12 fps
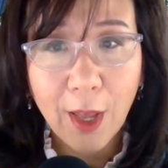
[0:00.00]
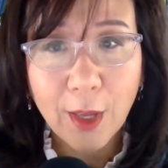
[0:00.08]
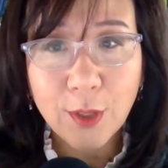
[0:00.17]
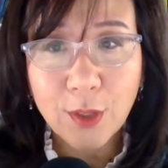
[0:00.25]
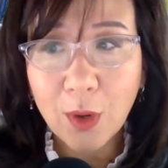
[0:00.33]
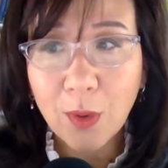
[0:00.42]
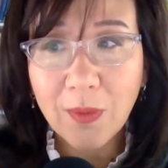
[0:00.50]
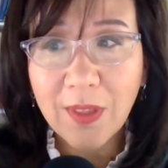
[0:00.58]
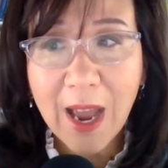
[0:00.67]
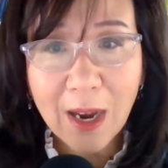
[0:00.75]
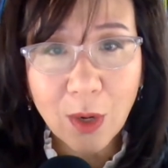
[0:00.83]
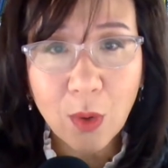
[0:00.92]
So
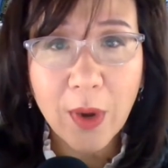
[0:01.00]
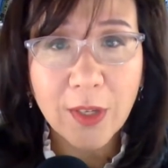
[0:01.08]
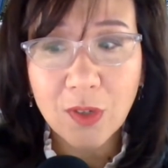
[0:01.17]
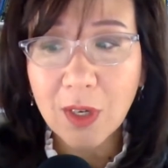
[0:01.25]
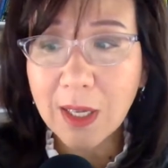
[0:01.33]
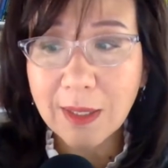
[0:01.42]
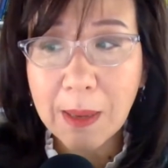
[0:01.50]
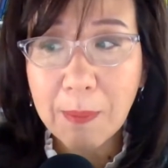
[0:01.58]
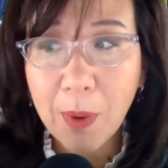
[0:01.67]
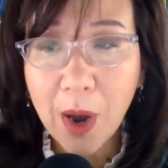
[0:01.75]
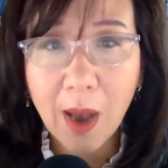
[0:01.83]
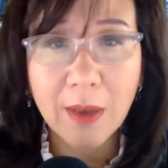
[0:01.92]
that question is
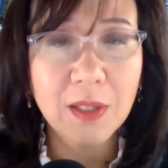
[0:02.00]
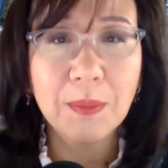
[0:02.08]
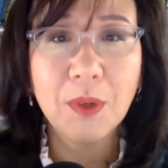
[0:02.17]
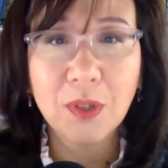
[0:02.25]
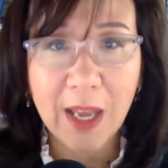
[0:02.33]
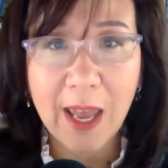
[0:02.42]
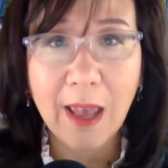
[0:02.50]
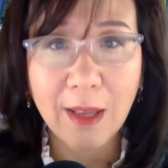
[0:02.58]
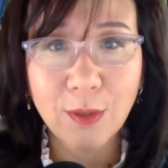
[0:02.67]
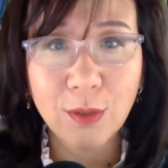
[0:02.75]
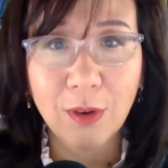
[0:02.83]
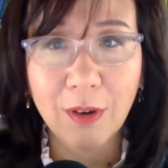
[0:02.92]
impossible to
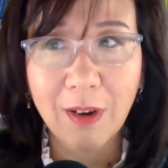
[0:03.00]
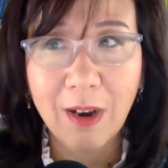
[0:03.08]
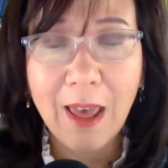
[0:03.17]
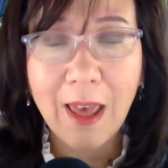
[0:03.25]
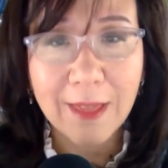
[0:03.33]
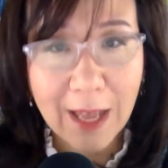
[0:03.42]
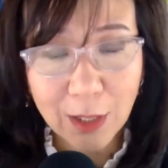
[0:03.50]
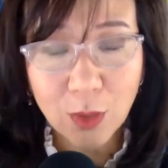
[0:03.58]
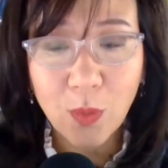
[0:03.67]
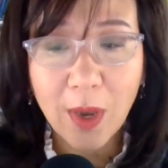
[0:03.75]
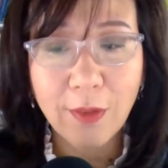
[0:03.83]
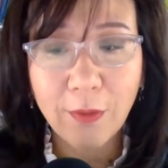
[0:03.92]
answer. That's
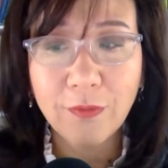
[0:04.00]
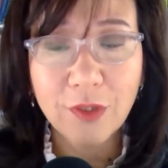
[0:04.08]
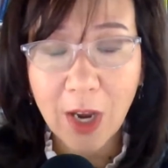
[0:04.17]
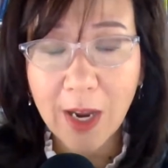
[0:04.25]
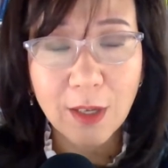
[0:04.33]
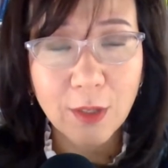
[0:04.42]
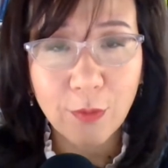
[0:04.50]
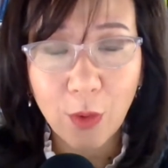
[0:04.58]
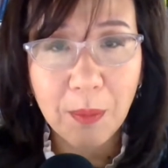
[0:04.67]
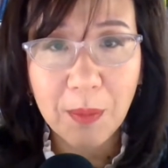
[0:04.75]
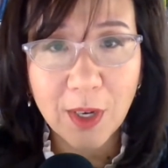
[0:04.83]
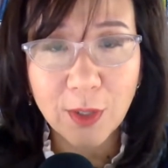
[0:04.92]
why China's
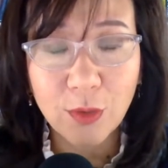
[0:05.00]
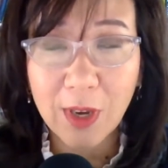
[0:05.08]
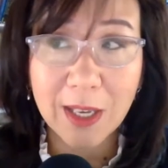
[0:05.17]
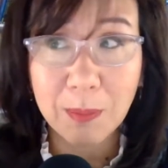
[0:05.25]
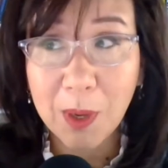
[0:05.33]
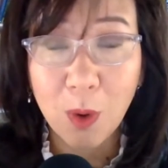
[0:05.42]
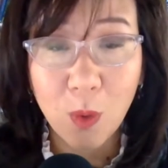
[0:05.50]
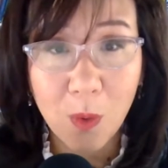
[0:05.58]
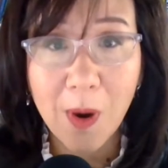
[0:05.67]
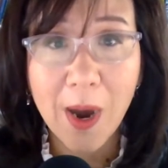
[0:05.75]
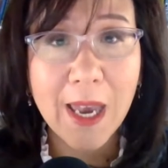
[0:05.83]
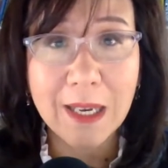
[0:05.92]
foreign ministry has been
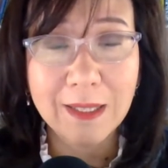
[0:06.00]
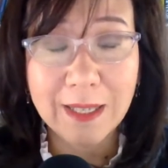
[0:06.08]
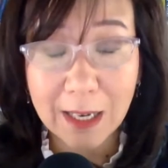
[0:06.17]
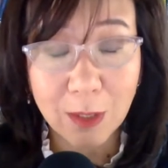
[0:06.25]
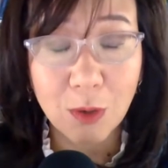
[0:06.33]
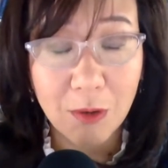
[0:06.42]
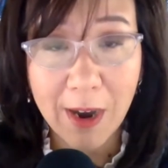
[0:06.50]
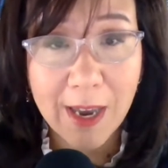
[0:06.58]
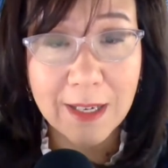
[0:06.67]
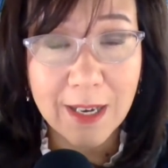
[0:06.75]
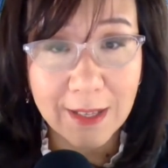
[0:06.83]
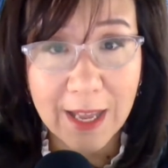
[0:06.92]
quiet, dead
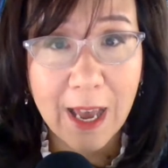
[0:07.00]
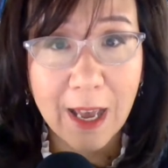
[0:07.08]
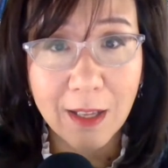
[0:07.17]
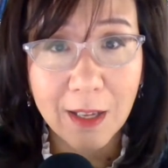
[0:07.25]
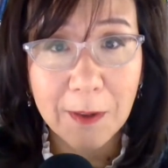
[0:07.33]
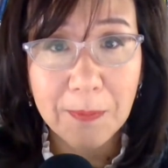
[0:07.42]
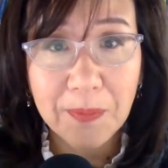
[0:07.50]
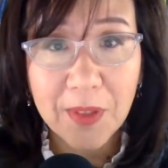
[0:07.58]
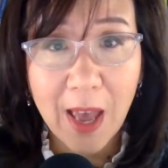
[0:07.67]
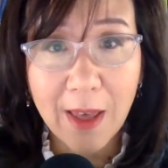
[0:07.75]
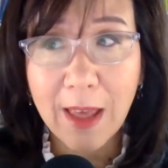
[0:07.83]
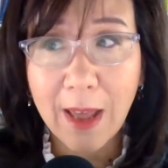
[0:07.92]
quiet on that.
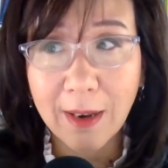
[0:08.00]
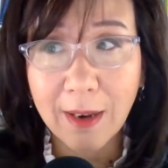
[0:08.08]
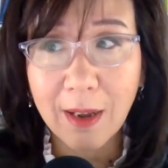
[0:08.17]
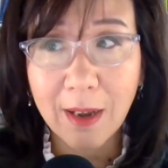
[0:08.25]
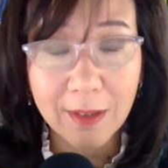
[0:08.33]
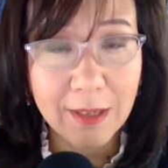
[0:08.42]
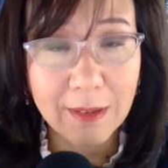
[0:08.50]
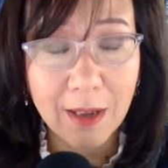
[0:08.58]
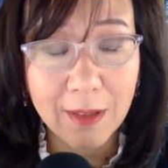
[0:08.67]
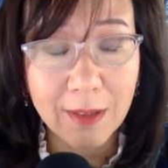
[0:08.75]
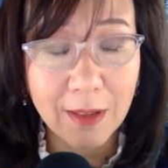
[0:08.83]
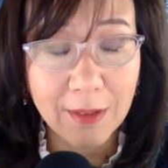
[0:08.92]
On
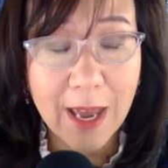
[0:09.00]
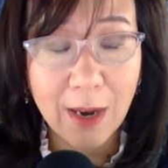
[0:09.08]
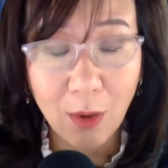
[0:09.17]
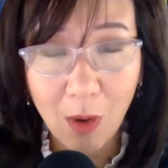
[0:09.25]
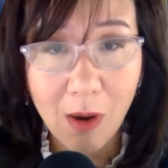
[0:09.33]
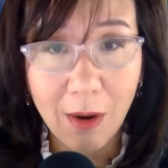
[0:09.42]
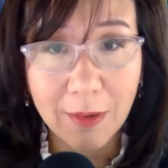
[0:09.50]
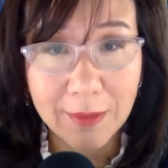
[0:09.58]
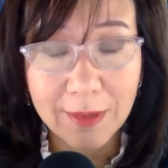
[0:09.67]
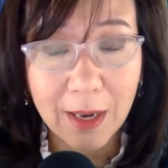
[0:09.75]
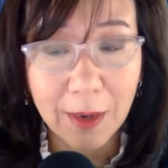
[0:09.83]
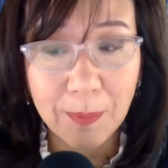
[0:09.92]
that law
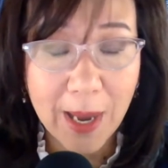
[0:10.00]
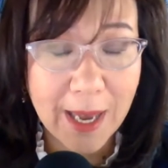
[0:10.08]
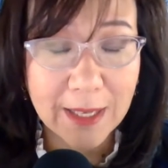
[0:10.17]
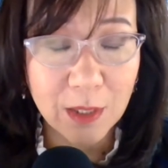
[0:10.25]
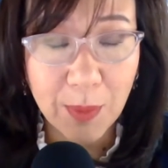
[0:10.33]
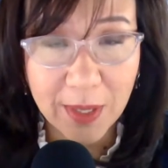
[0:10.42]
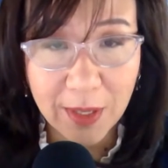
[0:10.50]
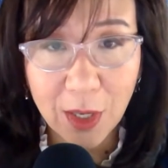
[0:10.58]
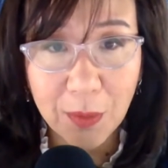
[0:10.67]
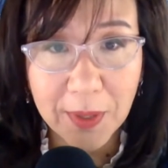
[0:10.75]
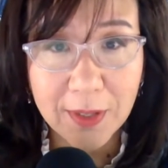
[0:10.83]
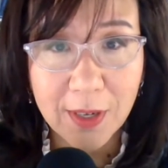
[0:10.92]
passed by the
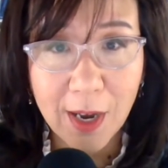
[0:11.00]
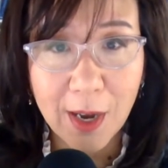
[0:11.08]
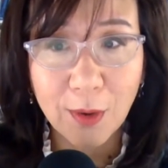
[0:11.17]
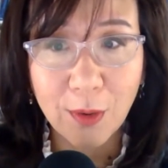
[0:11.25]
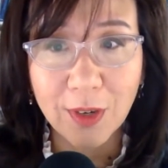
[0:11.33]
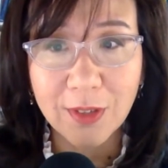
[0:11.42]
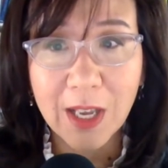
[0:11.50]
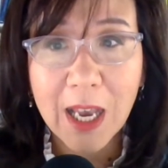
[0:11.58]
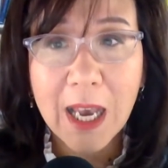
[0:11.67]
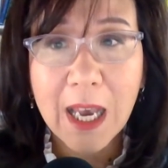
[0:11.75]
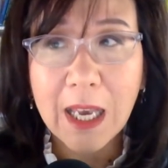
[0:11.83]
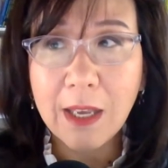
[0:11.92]
U.S. Congress.
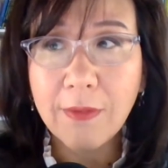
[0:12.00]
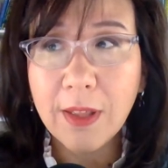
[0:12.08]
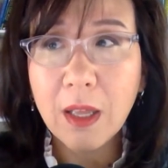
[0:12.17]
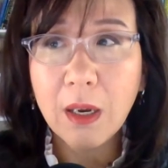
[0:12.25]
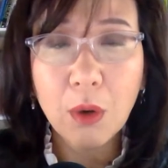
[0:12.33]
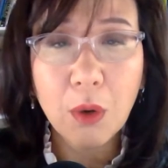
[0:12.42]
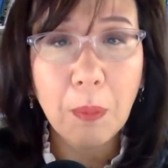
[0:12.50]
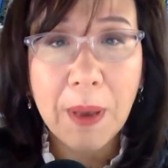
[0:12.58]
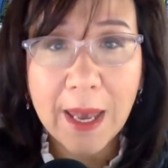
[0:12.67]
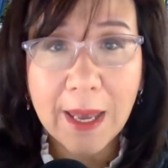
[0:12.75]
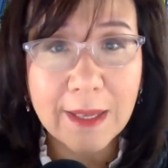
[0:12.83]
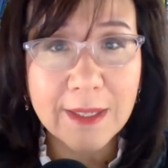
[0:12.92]
Even the little
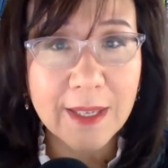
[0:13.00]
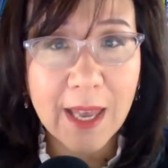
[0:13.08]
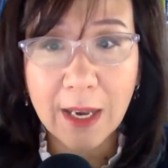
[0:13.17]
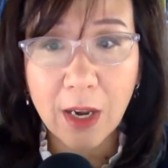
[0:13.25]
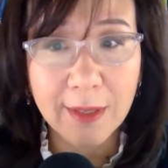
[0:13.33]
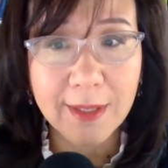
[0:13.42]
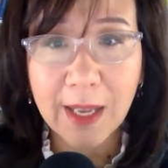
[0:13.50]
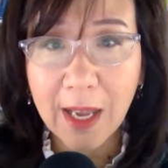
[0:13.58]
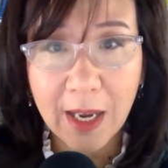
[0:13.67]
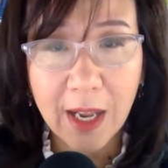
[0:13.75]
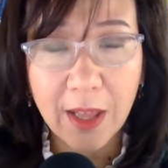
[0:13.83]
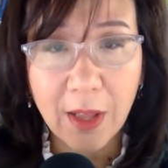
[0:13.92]
pinks cannot say
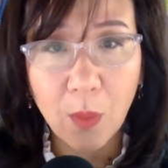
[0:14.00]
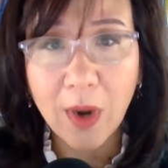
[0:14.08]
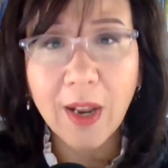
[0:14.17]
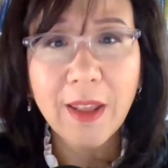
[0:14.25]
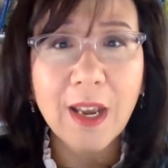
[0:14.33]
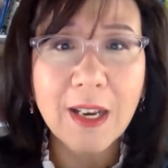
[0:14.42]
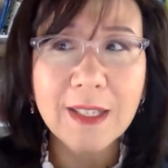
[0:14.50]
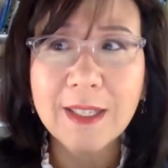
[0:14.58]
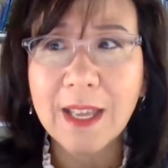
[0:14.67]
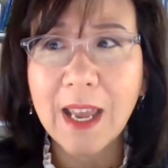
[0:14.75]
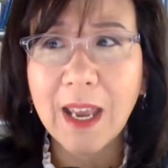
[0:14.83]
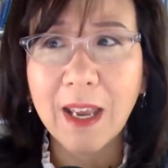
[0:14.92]
anything. What are they going to
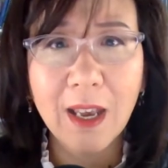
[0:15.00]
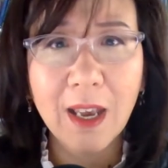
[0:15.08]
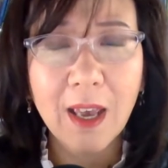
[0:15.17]
say?